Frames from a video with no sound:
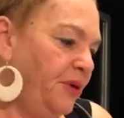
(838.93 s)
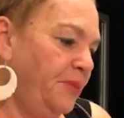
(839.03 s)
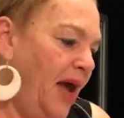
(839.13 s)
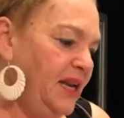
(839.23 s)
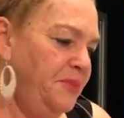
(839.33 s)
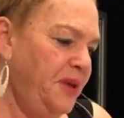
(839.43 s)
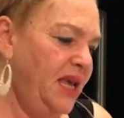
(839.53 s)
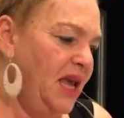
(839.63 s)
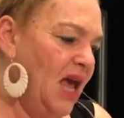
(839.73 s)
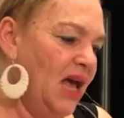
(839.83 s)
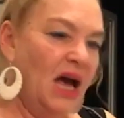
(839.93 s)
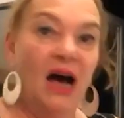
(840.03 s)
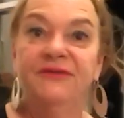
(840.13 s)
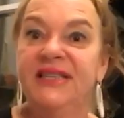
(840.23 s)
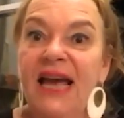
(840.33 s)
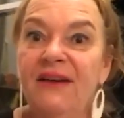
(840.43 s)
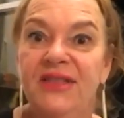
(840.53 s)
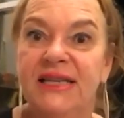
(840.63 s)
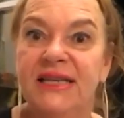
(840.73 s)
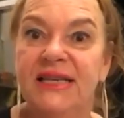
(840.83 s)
It reminded me of Day of the